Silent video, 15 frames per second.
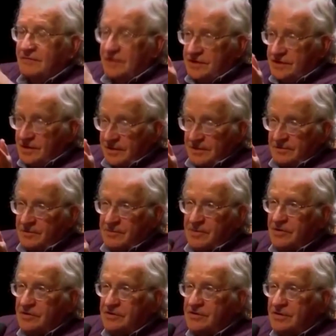when someone
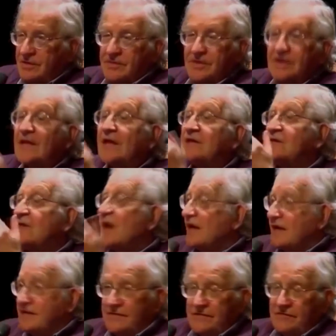proposed something, that's
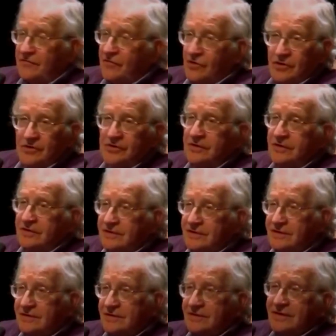not even false.
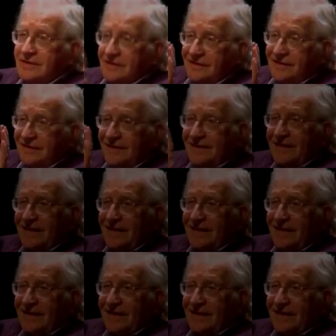You